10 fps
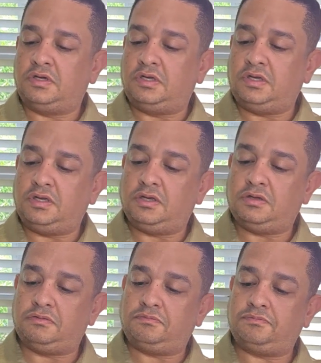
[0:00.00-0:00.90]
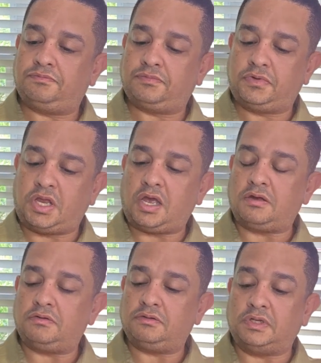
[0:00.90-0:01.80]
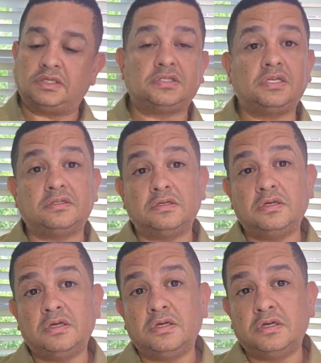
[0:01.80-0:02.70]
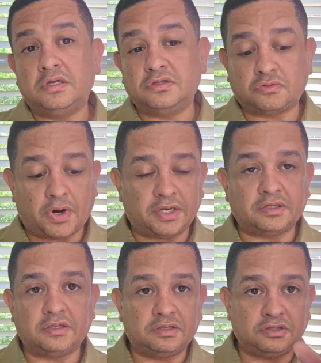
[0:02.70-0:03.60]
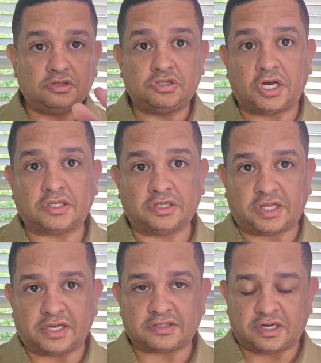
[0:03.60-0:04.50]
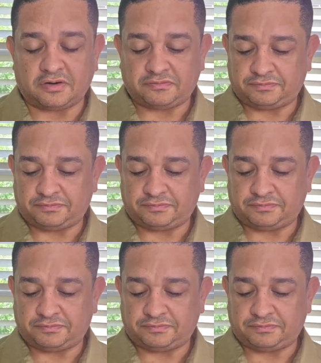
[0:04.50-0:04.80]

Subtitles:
And yeah, that's it. It's great. Check the test now.